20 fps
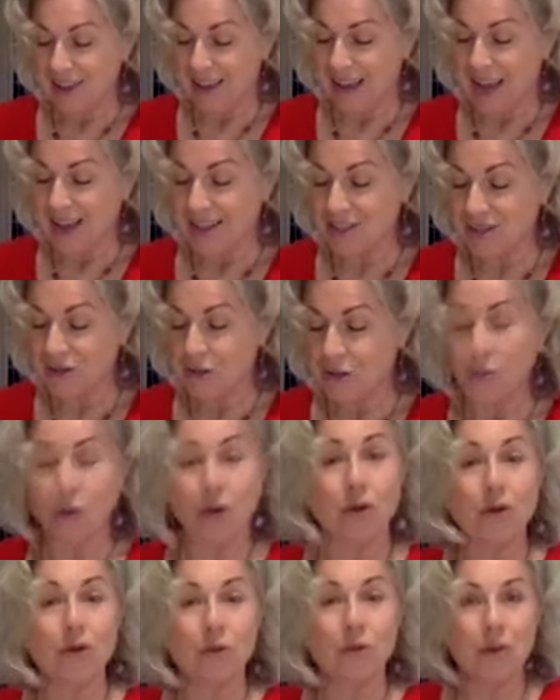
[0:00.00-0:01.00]
ask you
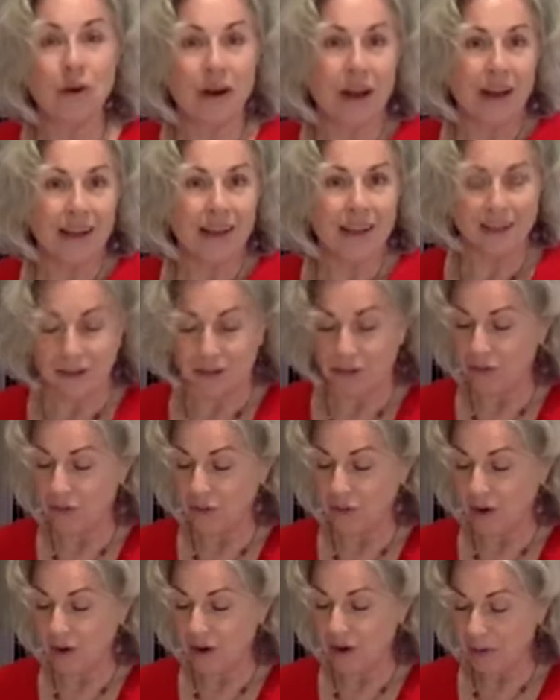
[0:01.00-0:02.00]
what you would like in your
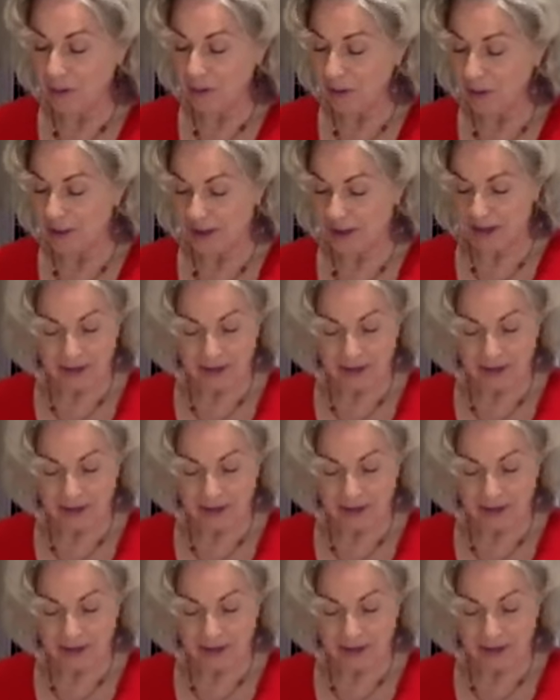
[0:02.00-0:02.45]
guacamole,